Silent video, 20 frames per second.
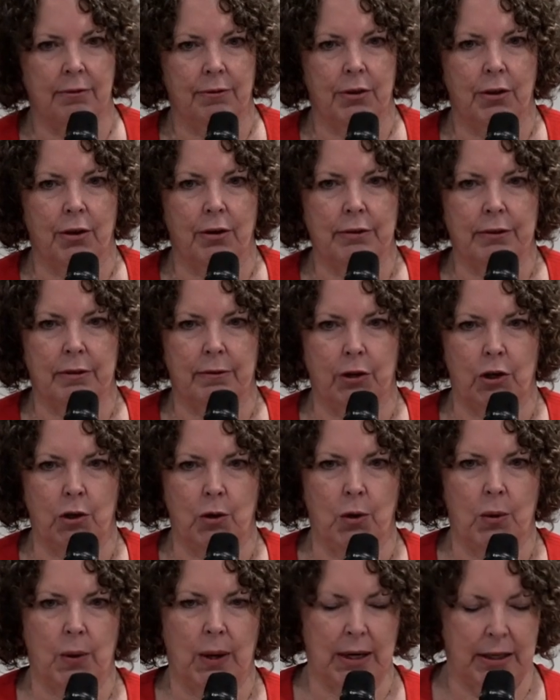for those of you
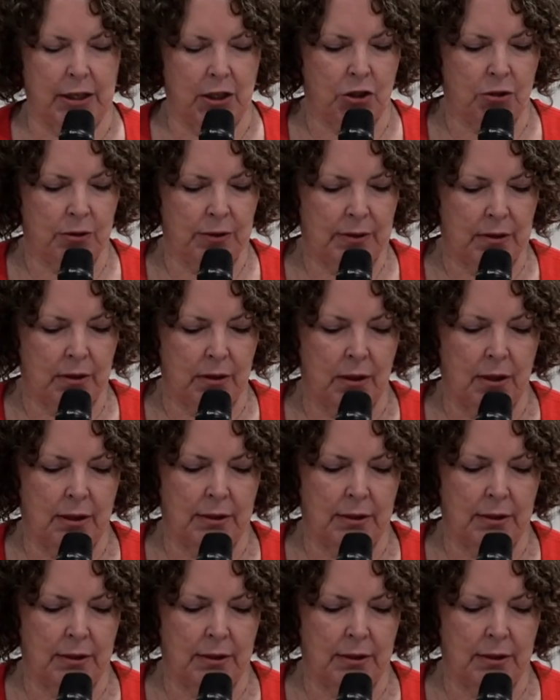who are interested.